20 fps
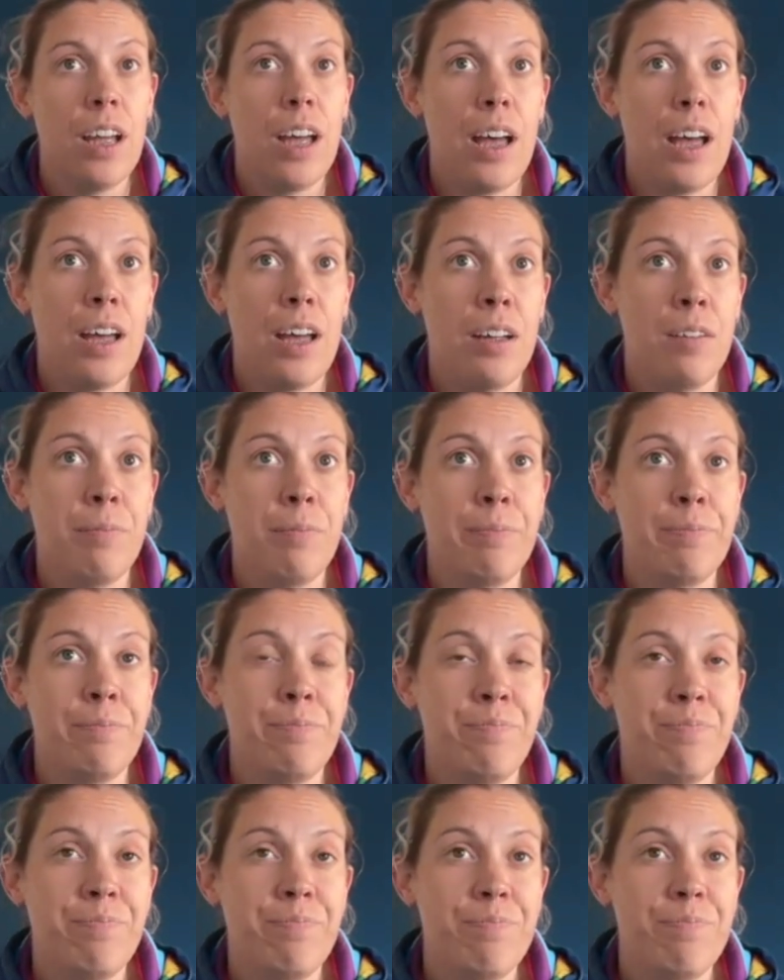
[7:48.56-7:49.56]

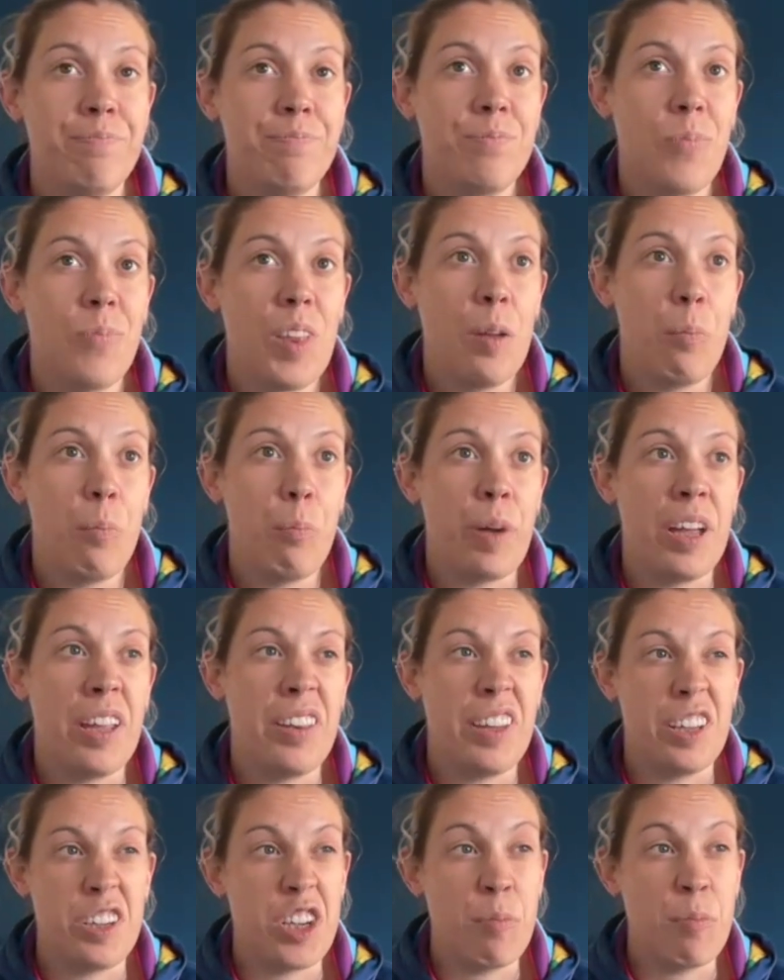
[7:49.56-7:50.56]

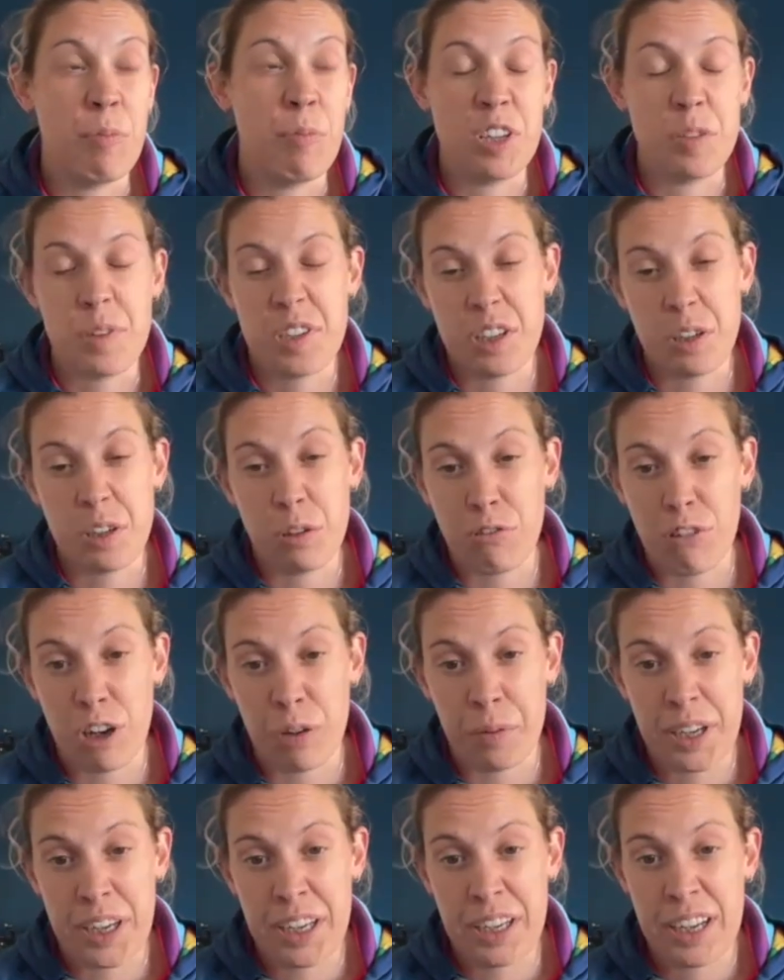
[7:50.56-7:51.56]
But the tumours were still
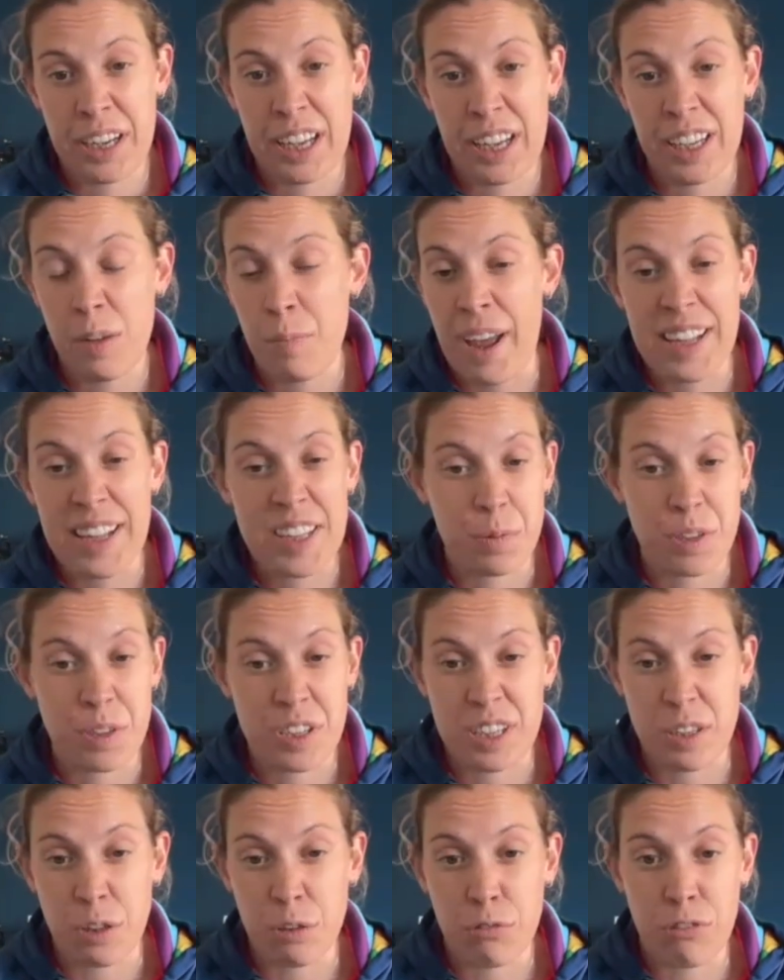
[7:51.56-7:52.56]
growing, and the mets were
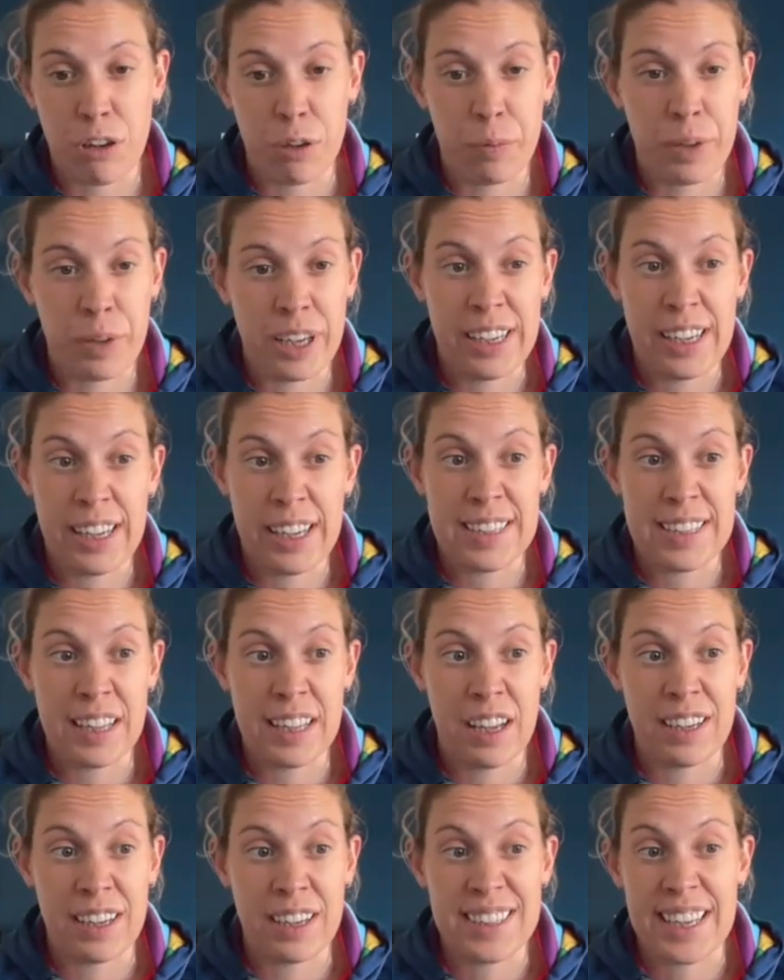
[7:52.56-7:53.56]
still growing in his
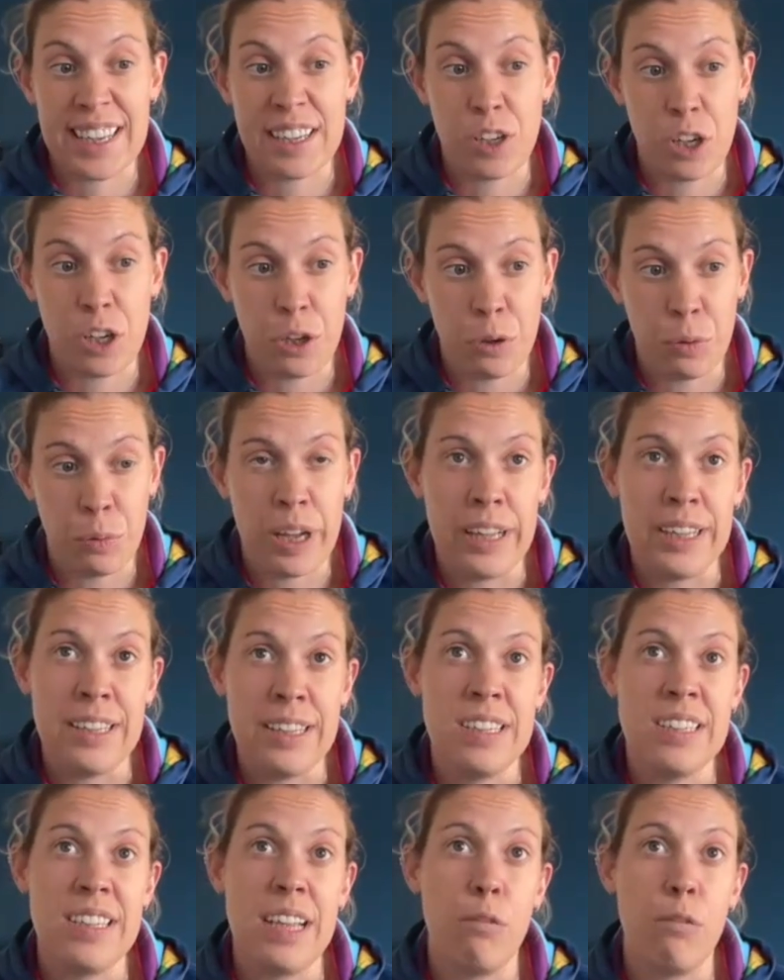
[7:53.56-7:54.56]
lungs. He had new
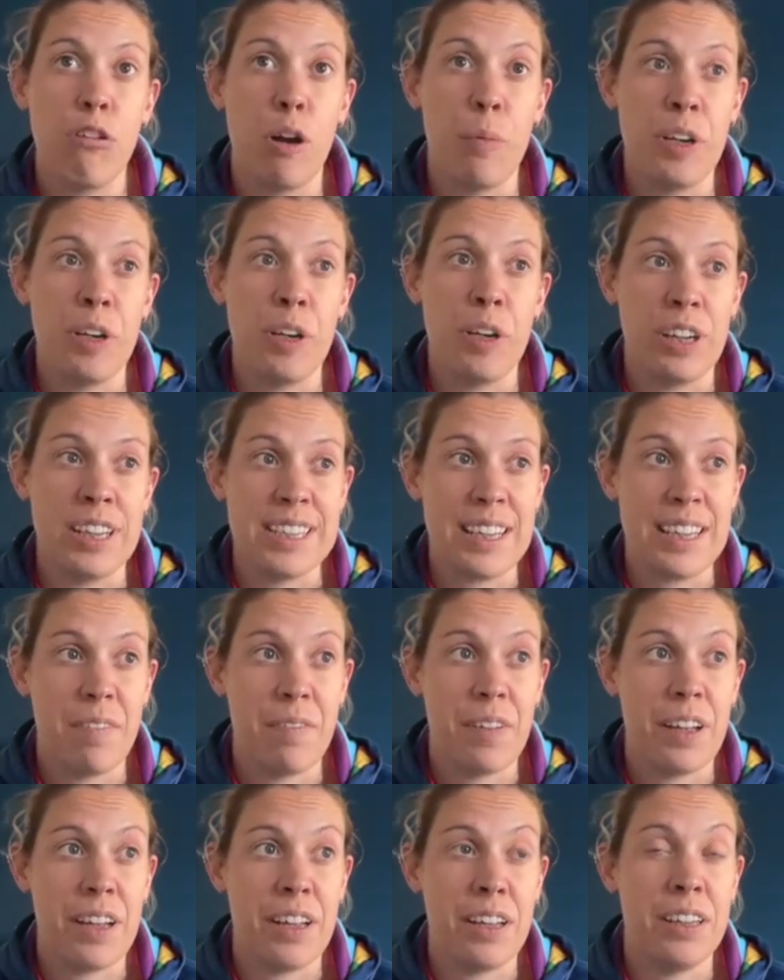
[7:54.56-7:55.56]
ones, they were growing on his
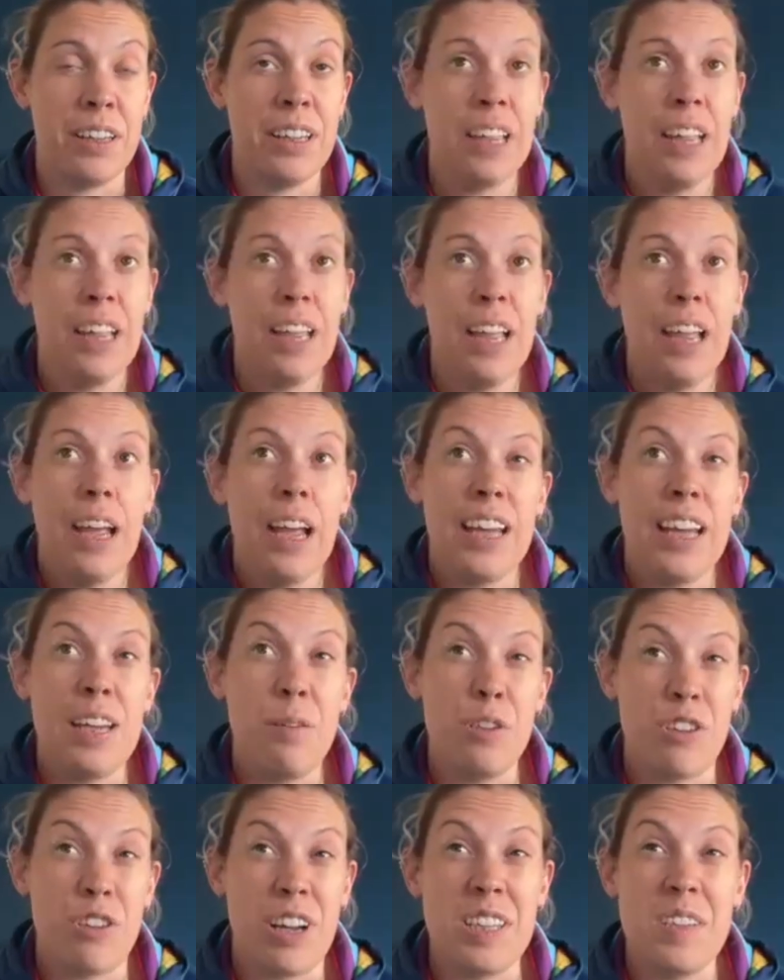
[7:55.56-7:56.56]
liver, and he
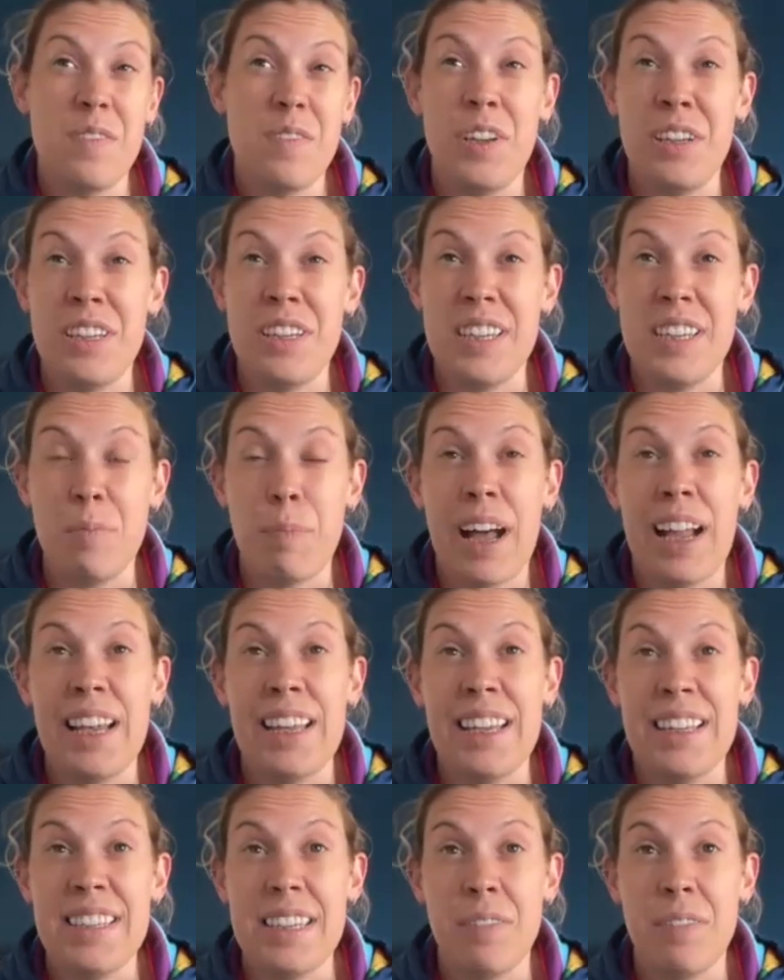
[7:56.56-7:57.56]
was transferred into
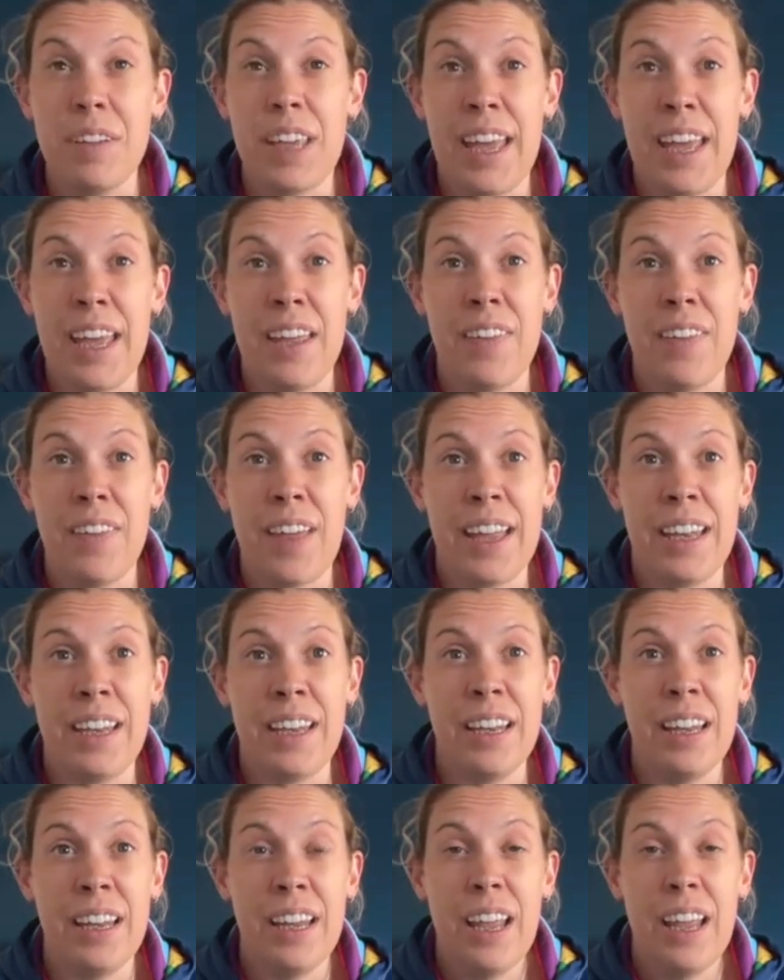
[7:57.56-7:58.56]
palliative care
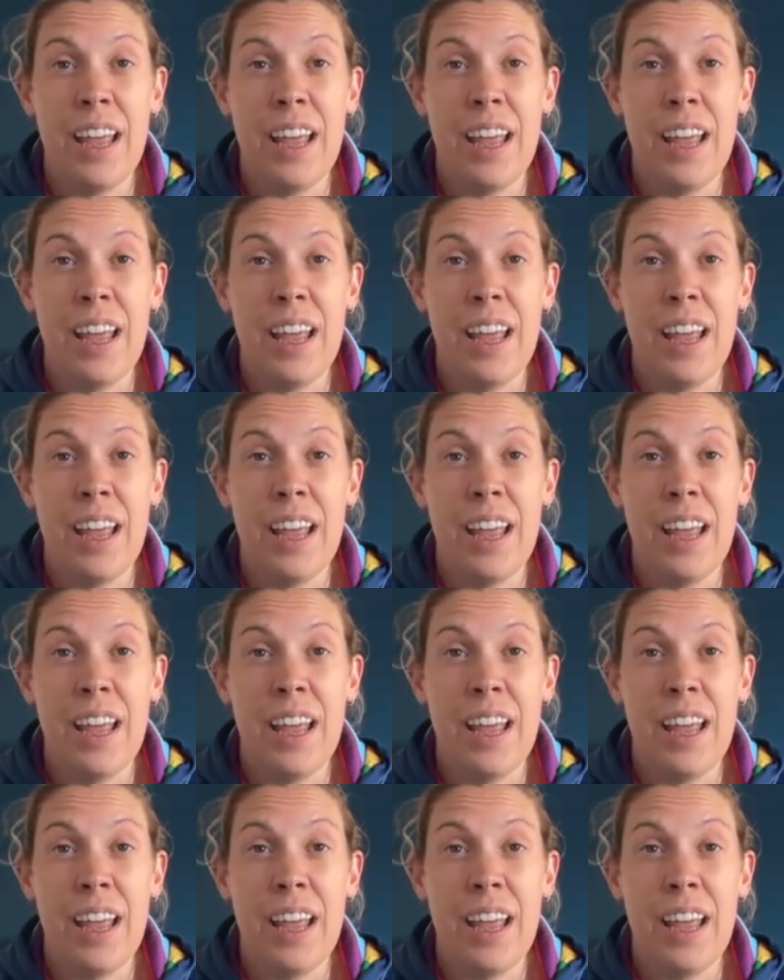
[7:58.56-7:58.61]
then.